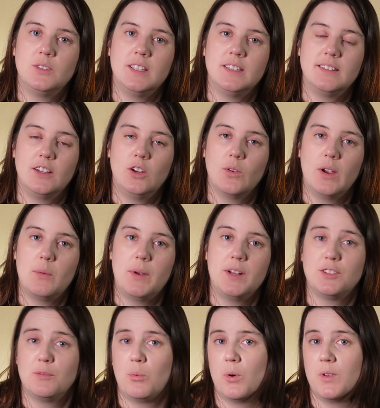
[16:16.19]
It's a great way to
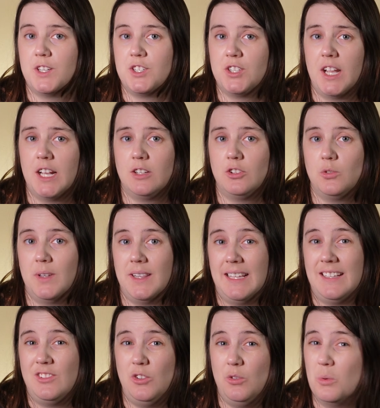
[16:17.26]
support the channel, doing
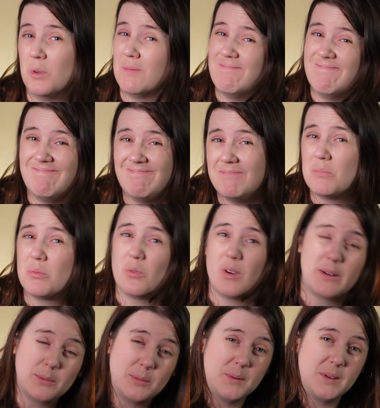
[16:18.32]
things you were
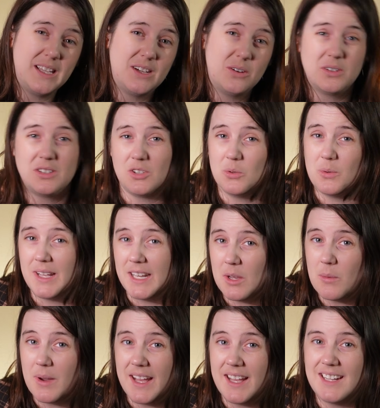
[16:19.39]
probably going to do
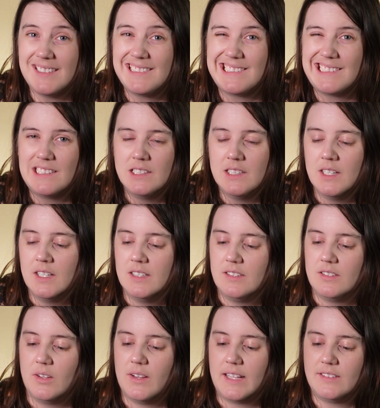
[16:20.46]
anyway.
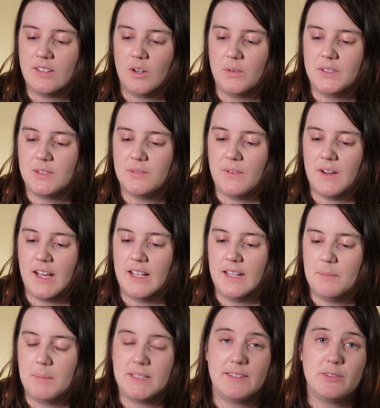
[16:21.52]
So that's always
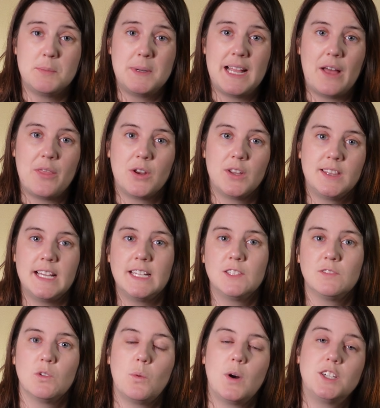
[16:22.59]
fun. But everybody out there, thanks
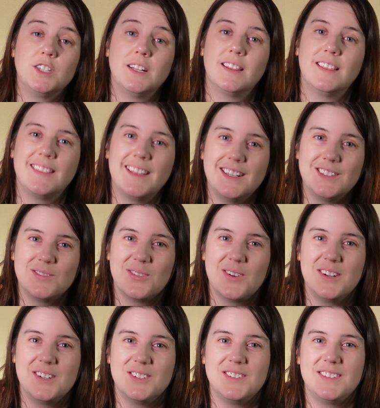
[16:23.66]
for watching. Thanks for
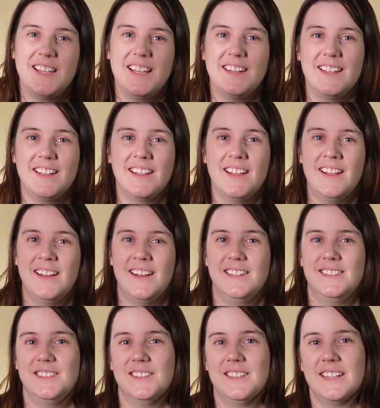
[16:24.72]
understanding.
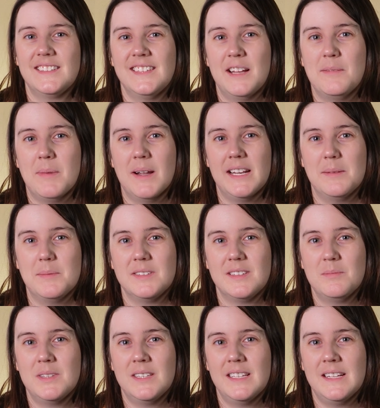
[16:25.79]
Until next time, my name is
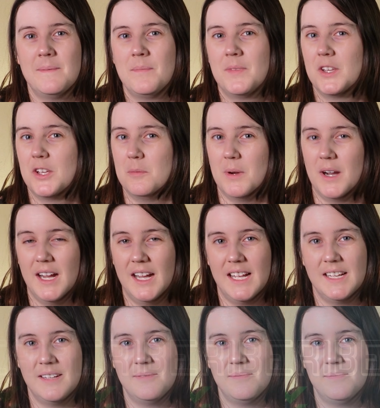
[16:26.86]
Emily.
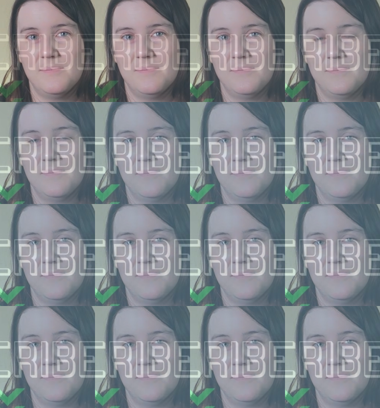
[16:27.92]
Goodbye.